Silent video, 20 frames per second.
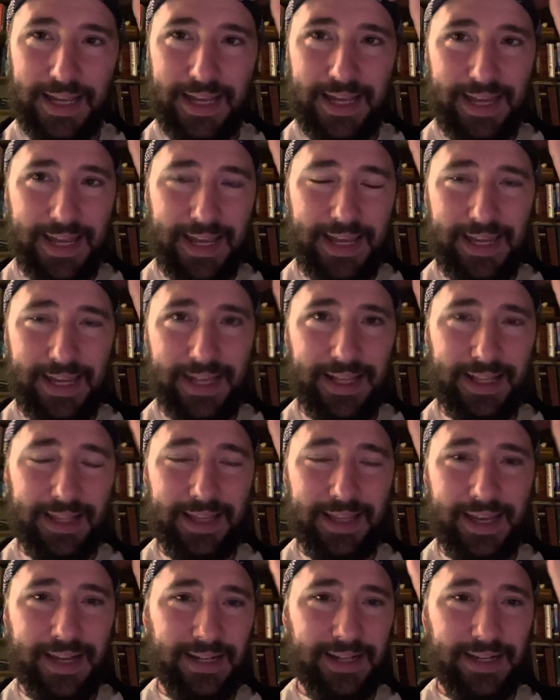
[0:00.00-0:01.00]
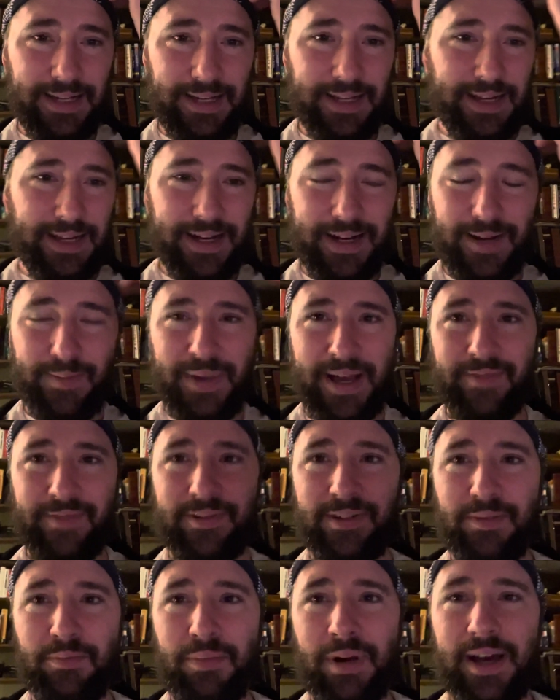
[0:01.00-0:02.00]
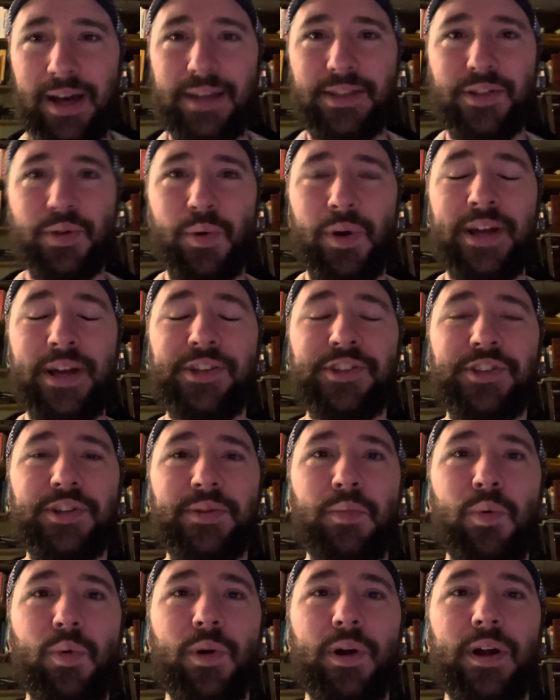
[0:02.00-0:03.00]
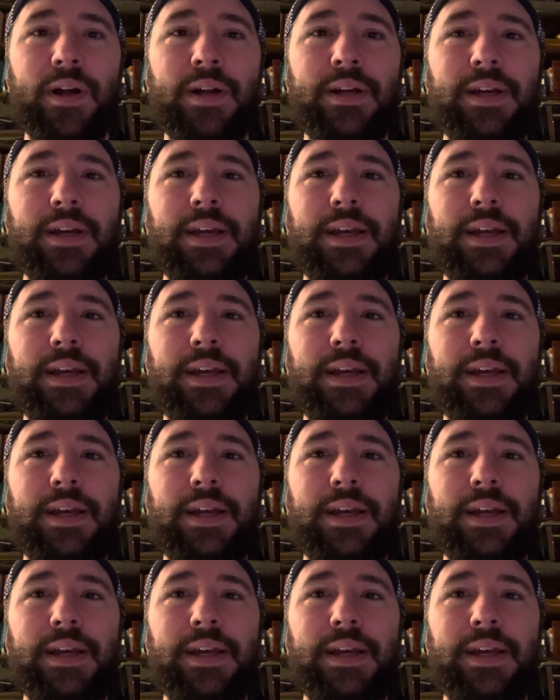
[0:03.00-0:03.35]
and then you end up having to buy it twice or more.